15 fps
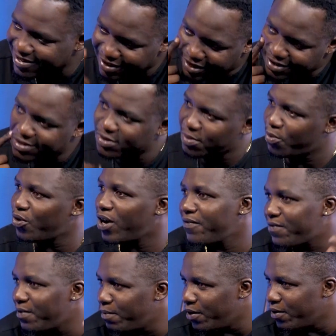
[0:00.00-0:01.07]
There's Tomiwa
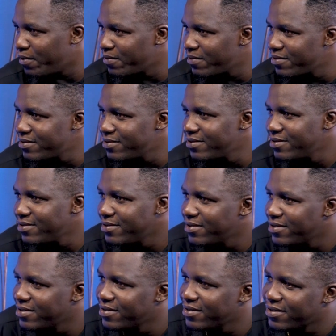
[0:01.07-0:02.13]
female.
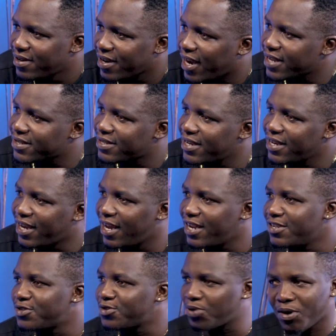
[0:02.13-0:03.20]
Can't say a
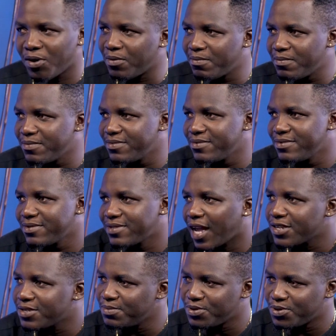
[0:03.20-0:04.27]
girl is Tom. It
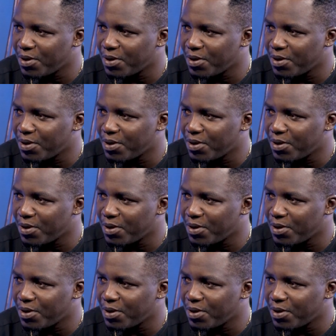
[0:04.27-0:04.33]
has to be